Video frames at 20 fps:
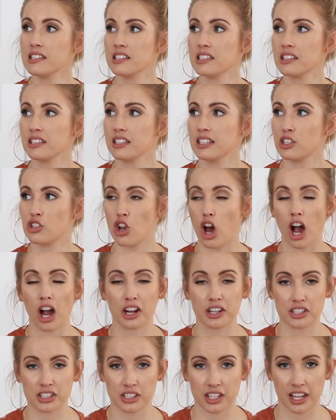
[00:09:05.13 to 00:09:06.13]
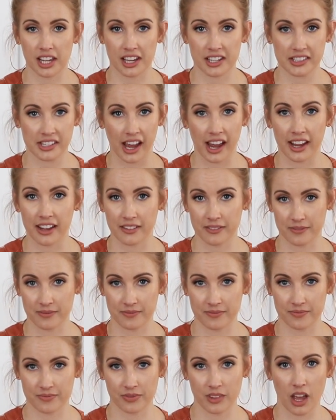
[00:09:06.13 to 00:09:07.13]
instantly shocked and die.
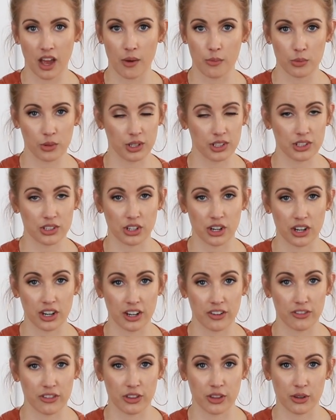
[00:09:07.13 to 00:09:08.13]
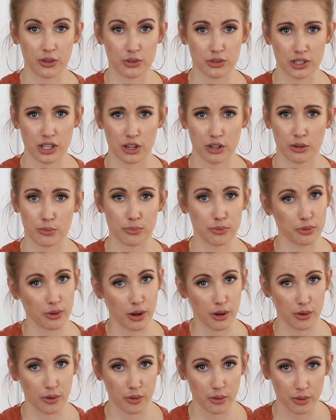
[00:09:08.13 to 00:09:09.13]
I'm really sorry for those that are
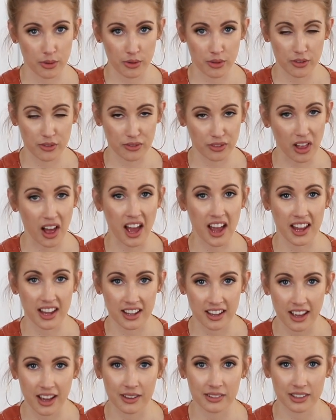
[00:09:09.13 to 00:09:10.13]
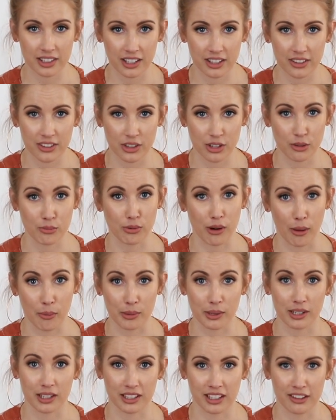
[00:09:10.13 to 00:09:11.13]
pro fly out there that are
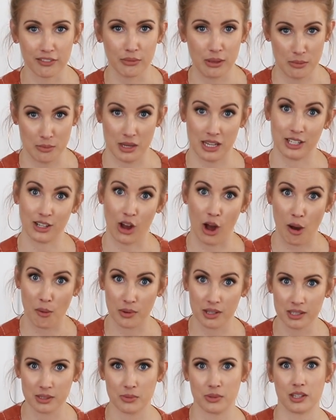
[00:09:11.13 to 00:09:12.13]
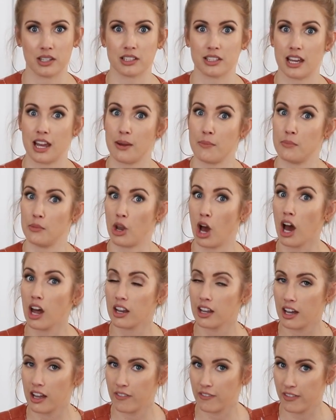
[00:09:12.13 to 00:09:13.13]
probably gonna leave me mean comments because I am
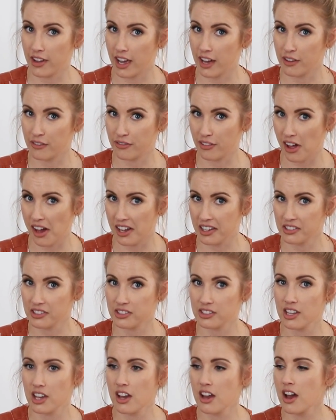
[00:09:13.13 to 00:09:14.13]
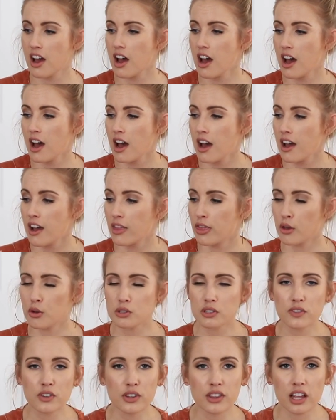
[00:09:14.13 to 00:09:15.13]
not a fan of flies.
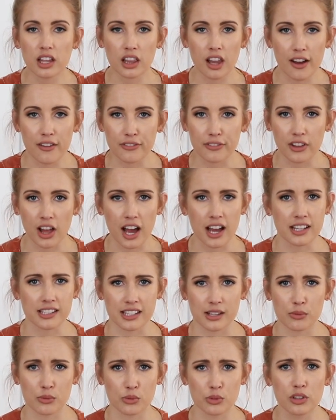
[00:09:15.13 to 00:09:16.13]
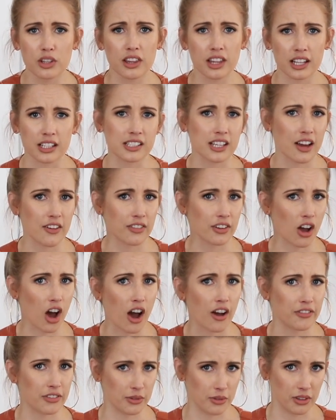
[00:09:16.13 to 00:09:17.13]
Those of you that love flies, I would really like to have a
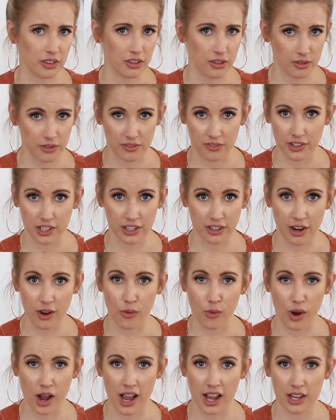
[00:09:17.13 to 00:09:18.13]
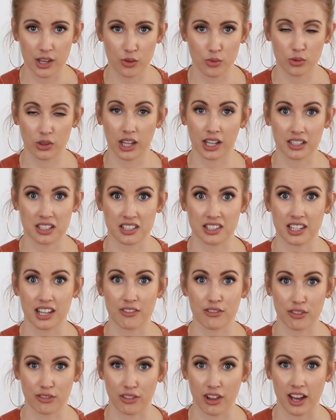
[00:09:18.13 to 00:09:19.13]
coffee with you and figure out why you would like to
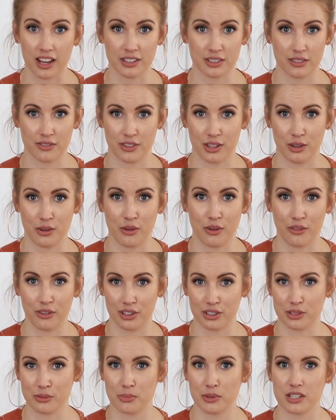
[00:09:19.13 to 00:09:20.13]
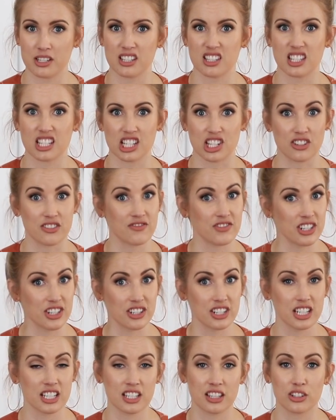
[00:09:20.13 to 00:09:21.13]
save the flies of the universe because they are
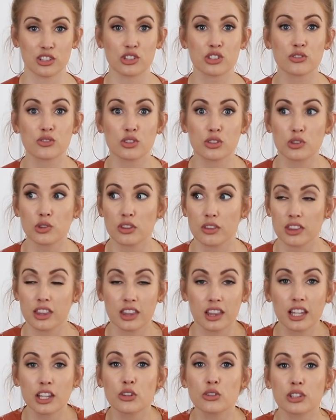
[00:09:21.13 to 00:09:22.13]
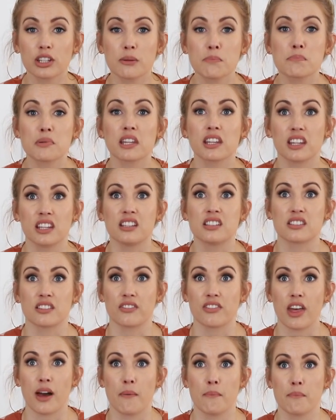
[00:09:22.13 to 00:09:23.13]
very, there's literally billions
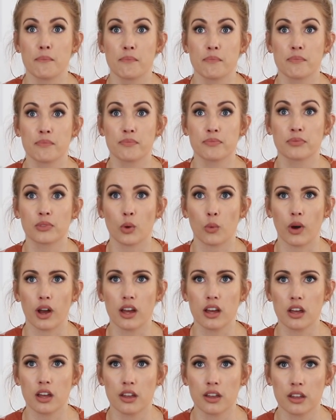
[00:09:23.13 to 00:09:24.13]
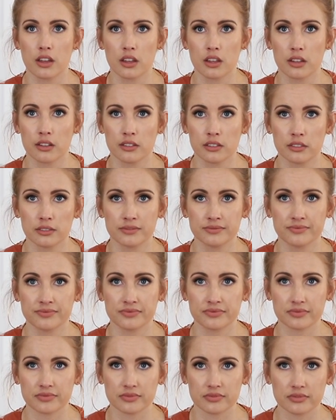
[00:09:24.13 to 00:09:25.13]
of them. What? They're good
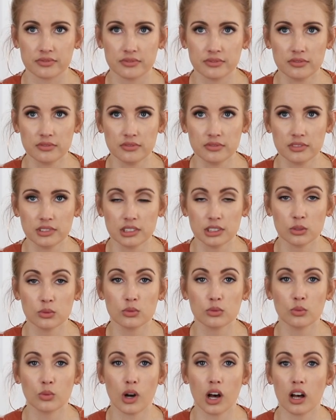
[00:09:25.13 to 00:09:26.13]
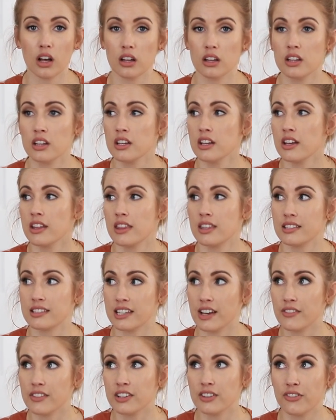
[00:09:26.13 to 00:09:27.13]
for the environment. Well, the
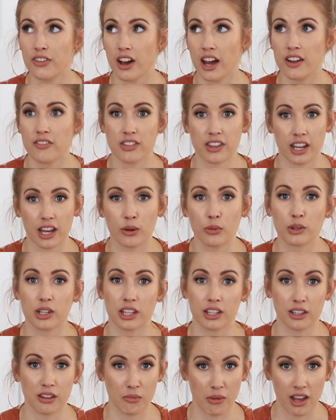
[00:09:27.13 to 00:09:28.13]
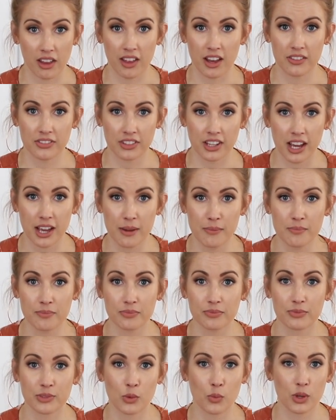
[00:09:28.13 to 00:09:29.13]
75 that I will kill in my
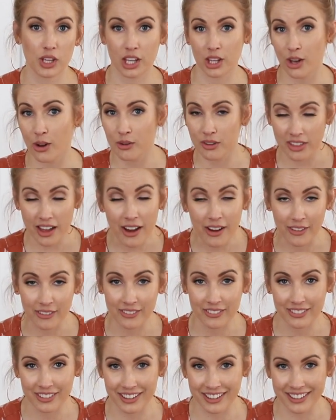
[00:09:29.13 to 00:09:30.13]
lifetime, we can go without.